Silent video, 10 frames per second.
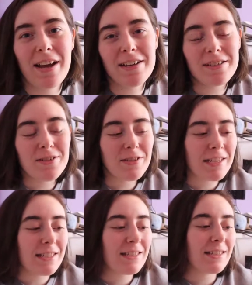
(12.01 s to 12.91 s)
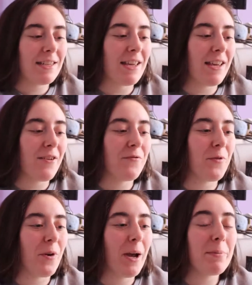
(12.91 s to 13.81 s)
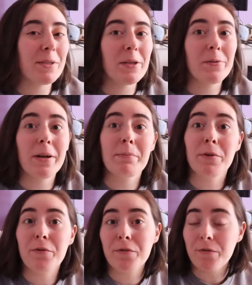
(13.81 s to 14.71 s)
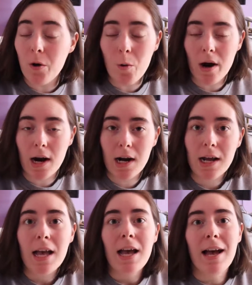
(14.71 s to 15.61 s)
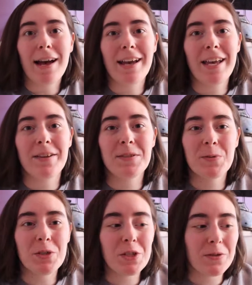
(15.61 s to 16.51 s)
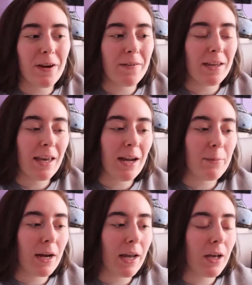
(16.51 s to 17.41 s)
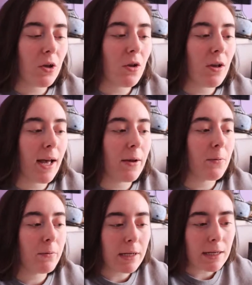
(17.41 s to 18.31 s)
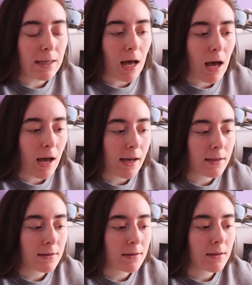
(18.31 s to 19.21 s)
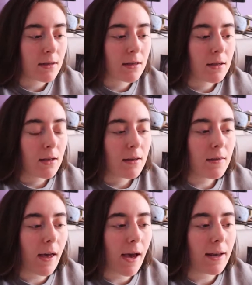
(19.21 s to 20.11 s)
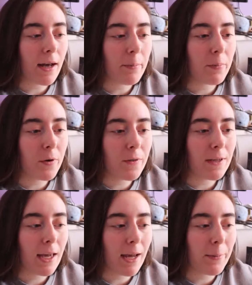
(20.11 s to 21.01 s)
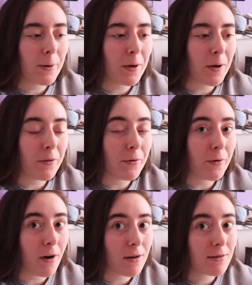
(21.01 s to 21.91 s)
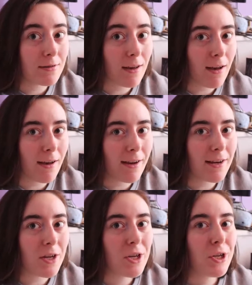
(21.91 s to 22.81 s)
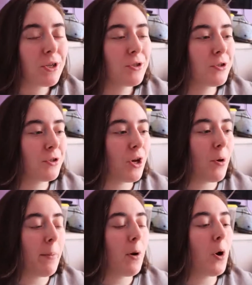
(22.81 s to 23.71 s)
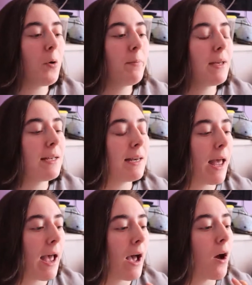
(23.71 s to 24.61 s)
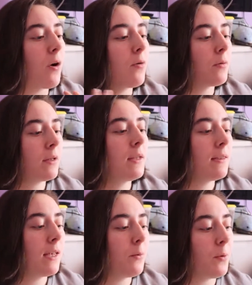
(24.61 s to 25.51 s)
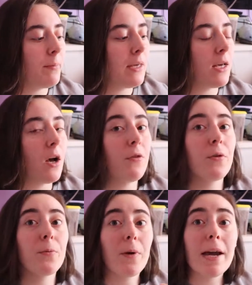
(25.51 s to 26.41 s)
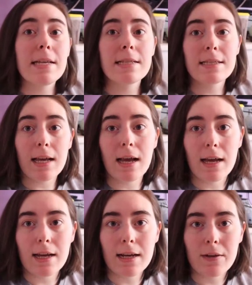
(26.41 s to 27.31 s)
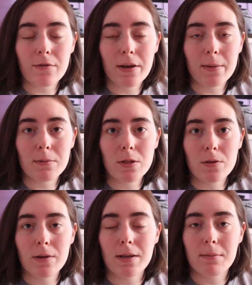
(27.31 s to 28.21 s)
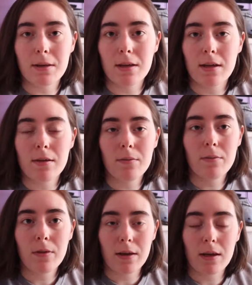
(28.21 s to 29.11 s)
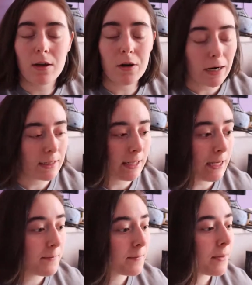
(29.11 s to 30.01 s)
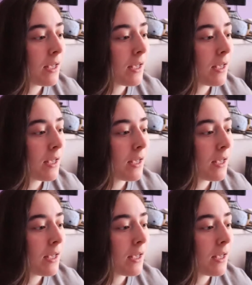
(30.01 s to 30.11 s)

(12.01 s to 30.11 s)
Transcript: as you can see, for episode number four, I have switched around the camera angle. I realized that I put the camera on the wrong side, so I'm hoping now that it will be on the right side if I'm doing my thinking correctly.